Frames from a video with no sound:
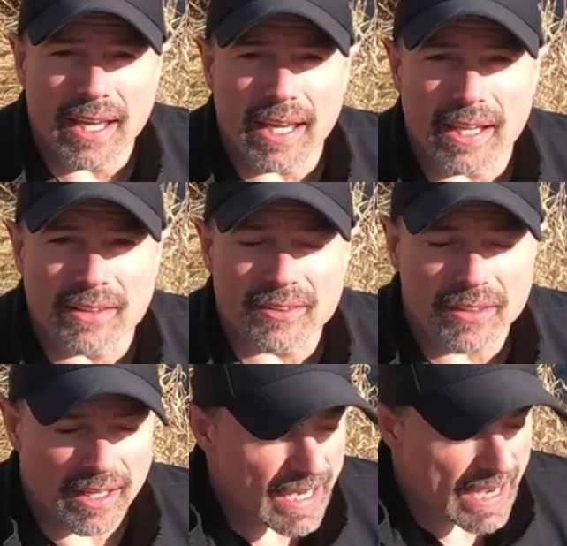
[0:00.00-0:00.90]
and
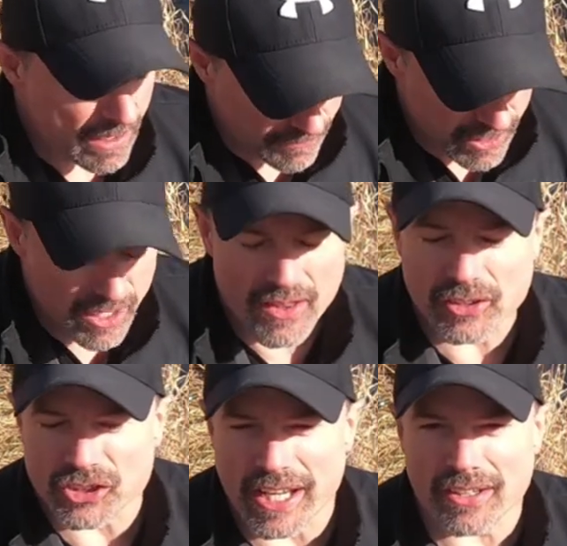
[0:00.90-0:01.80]
I have
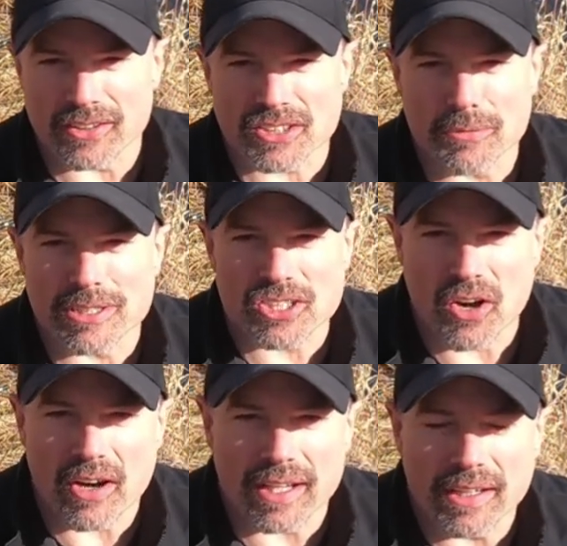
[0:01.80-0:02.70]
another channel that's going to be
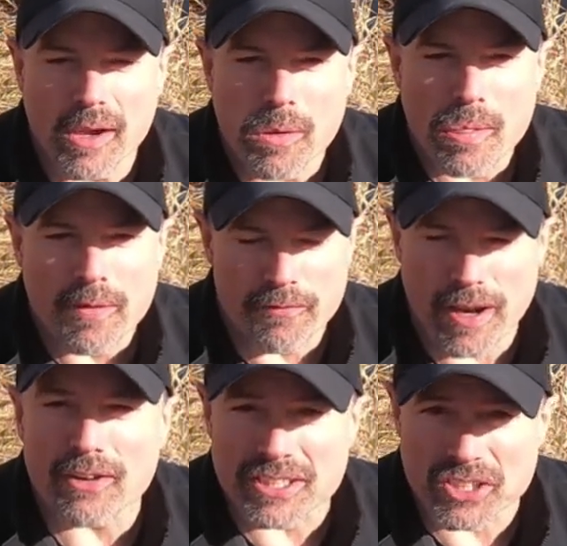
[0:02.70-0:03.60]
starting
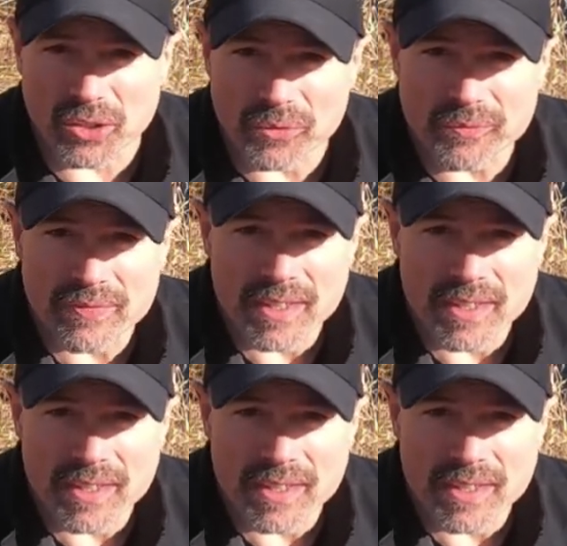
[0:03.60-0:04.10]
very soon